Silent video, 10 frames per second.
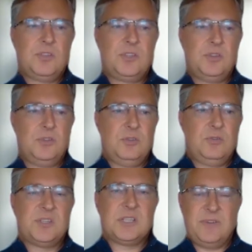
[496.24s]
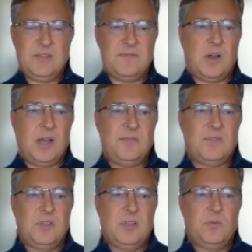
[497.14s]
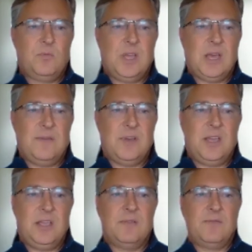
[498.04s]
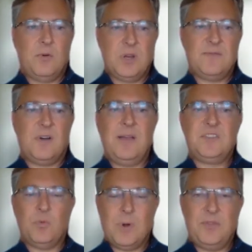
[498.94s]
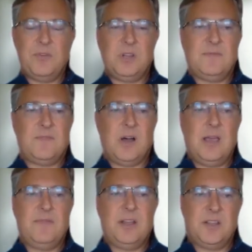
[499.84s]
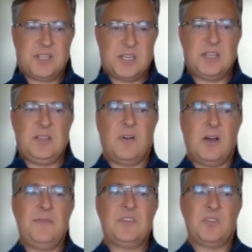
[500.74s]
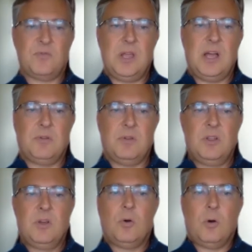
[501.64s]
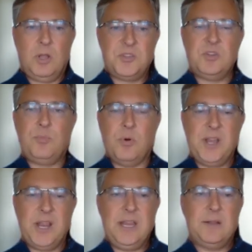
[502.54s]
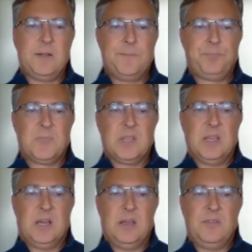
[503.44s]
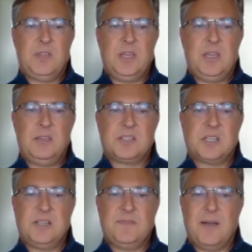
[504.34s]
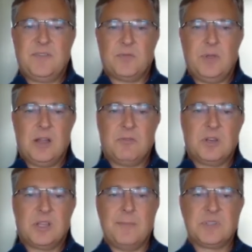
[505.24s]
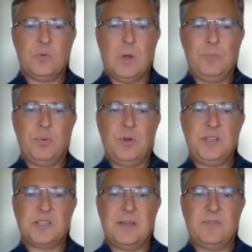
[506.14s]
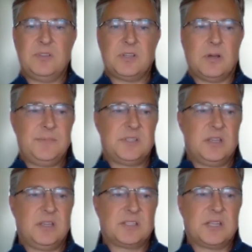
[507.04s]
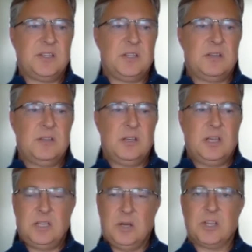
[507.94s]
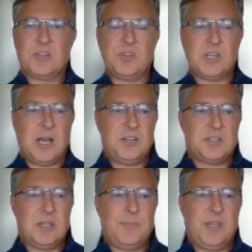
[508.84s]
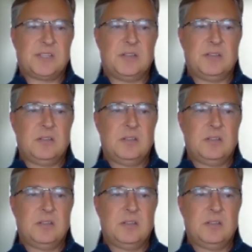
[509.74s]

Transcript: to 75, we have a 45 to 135, and a 65 to 300, all at 2.8 uh, the 65 to 300 comes with a 1.7 times extender at no extra charge. That makes it